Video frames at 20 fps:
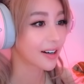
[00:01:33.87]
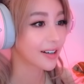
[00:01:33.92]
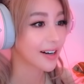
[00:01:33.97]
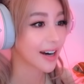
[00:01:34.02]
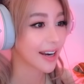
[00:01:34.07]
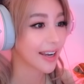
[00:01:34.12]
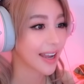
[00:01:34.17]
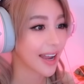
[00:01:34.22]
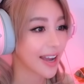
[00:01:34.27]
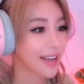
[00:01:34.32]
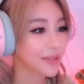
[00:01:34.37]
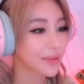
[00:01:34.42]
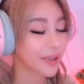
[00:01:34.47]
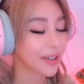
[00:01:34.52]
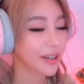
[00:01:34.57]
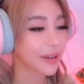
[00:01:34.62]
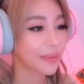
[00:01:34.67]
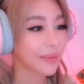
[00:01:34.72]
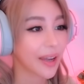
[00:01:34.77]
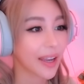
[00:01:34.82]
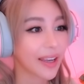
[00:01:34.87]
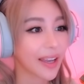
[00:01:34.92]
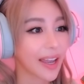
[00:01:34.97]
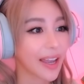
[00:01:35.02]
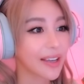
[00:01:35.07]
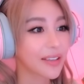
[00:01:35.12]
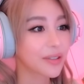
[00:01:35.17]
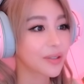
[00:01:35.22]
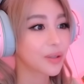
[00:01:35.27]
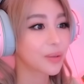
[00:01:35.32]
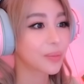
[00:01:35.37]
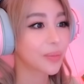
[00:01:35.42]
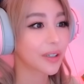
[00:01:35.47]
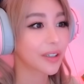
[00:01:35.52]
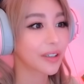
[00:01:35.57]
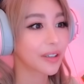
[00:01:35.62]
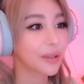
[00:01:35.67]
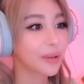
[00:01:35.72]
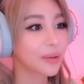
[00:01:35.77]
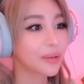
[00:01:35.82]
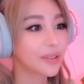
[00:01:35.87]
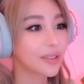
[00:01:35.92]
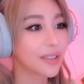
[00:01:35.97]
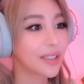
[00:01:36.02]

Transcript: All right guys, we're gonna make a super cute